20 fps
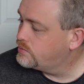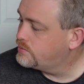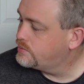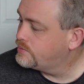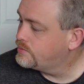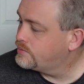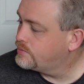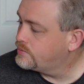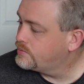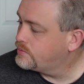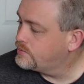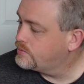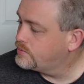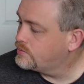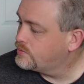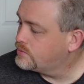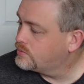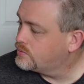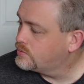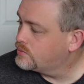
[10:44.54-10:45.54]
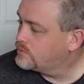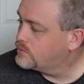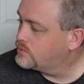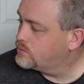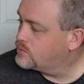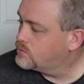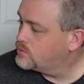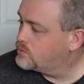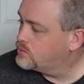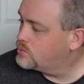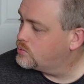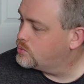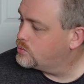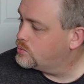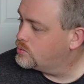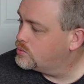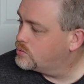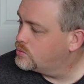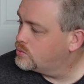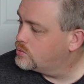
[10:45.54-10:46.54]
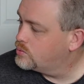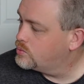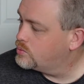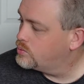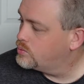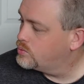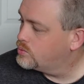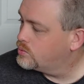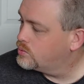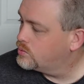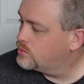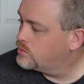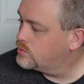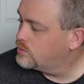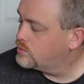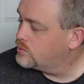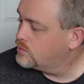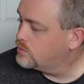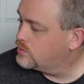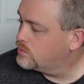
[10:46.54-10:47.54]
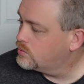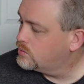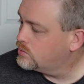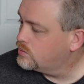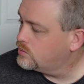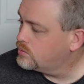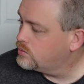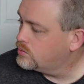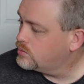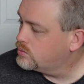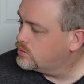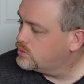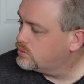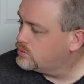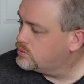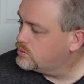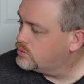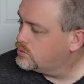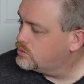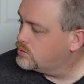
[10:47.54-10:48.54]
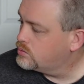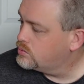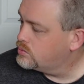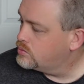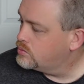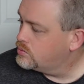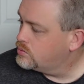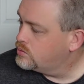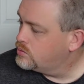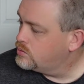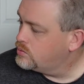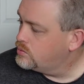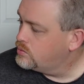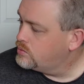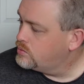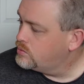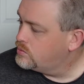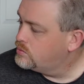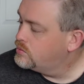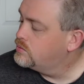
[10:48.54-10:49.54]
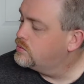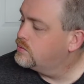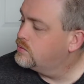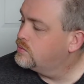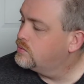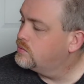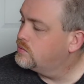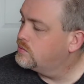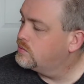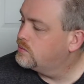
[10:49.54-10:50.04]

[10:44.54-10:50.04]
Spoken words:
(not speaking)